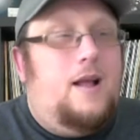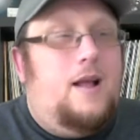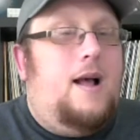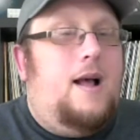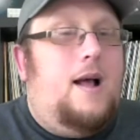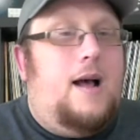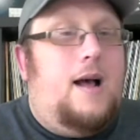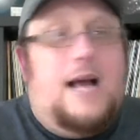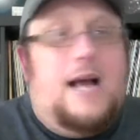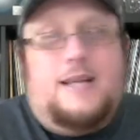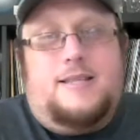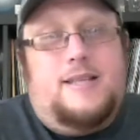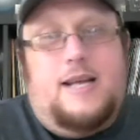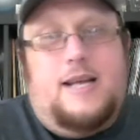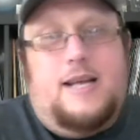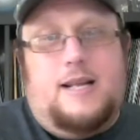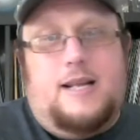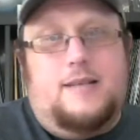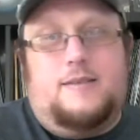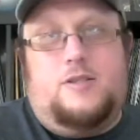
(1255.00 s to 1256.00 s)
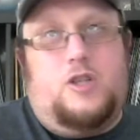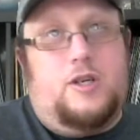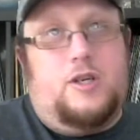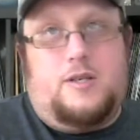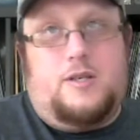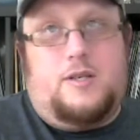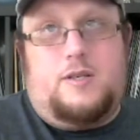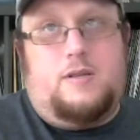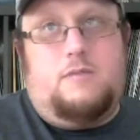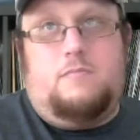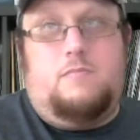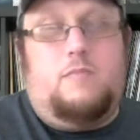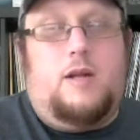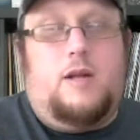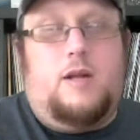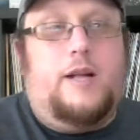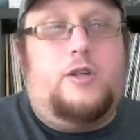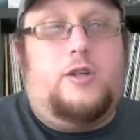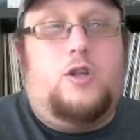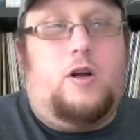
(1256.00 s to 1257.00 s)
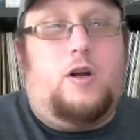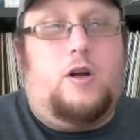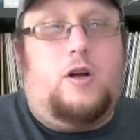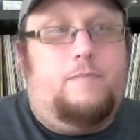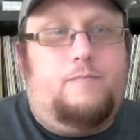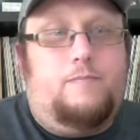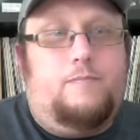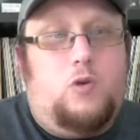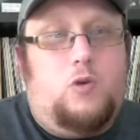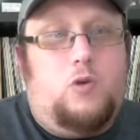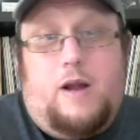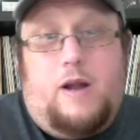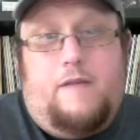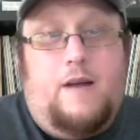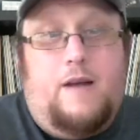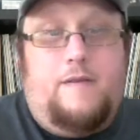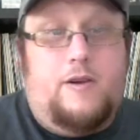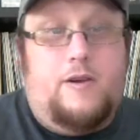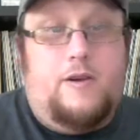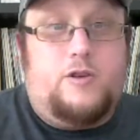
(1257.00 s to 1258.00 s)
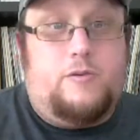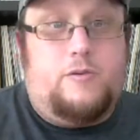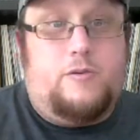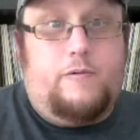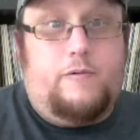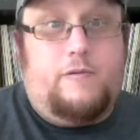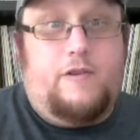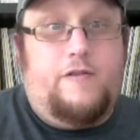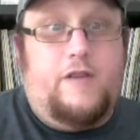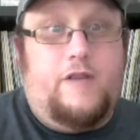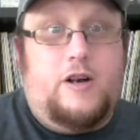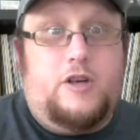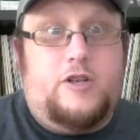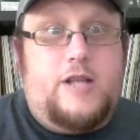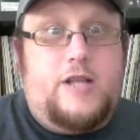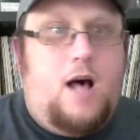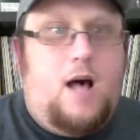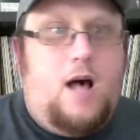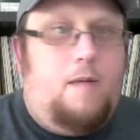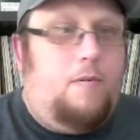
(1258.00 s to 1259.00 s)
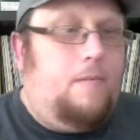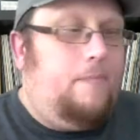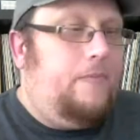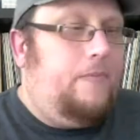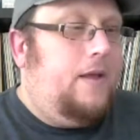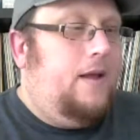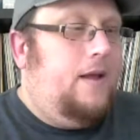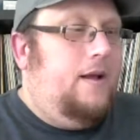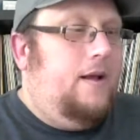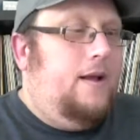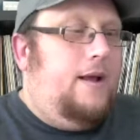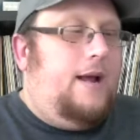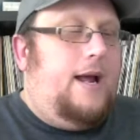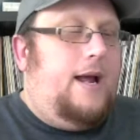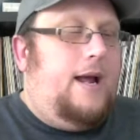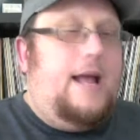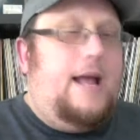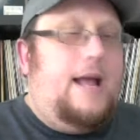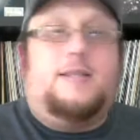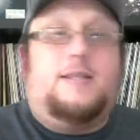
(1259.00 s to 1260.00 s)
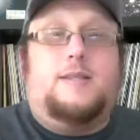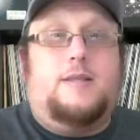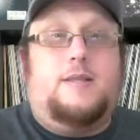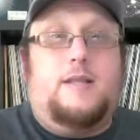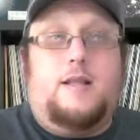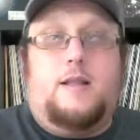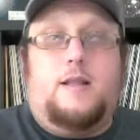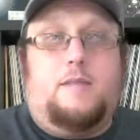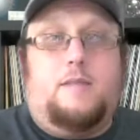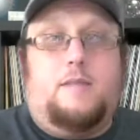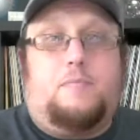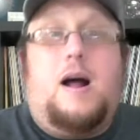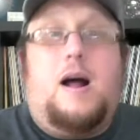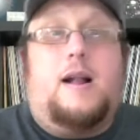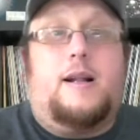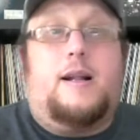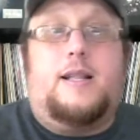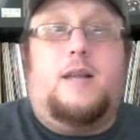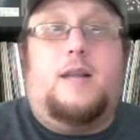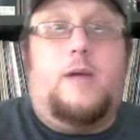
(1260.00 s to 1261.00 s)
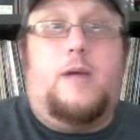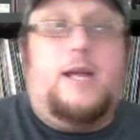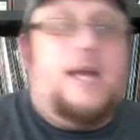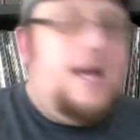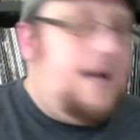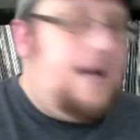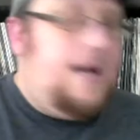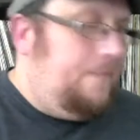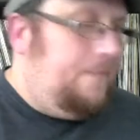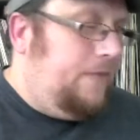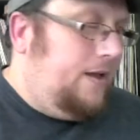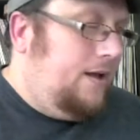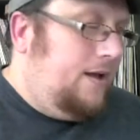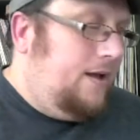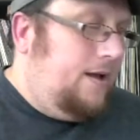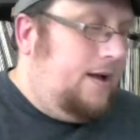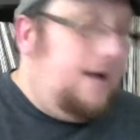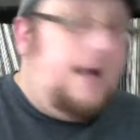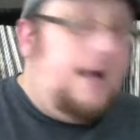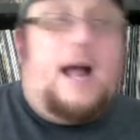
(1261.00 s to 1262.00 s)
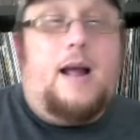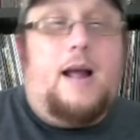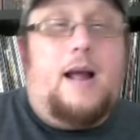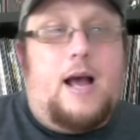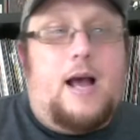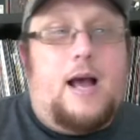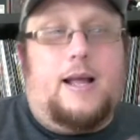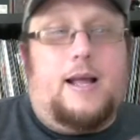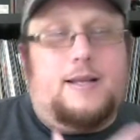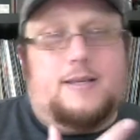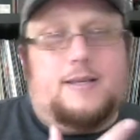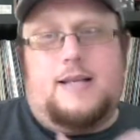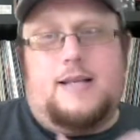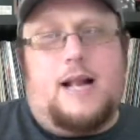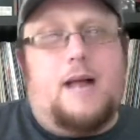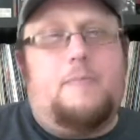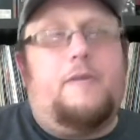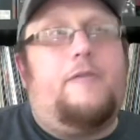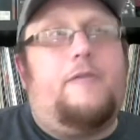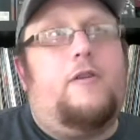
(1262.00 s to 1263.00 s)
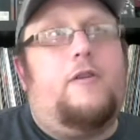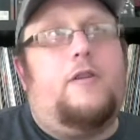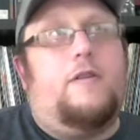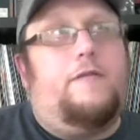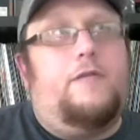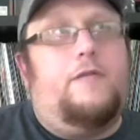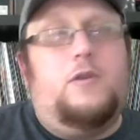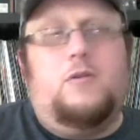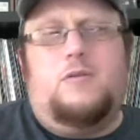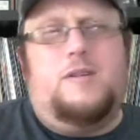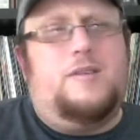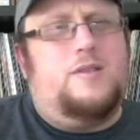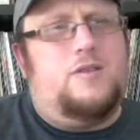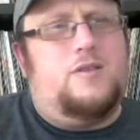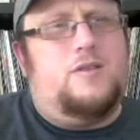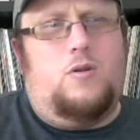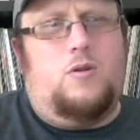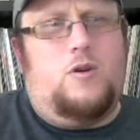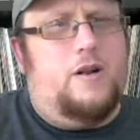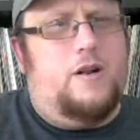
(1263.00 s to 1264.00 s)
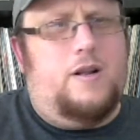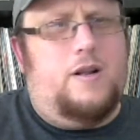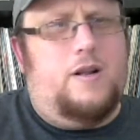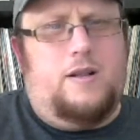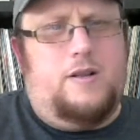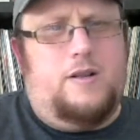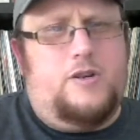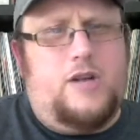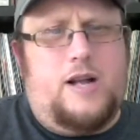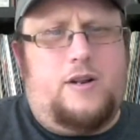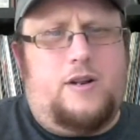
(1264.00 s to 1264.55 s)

I see it as just it took them 25 years to finish the album, and that's the product that we get. And I, as I said, I prefer the flute. It's so good in the Chateau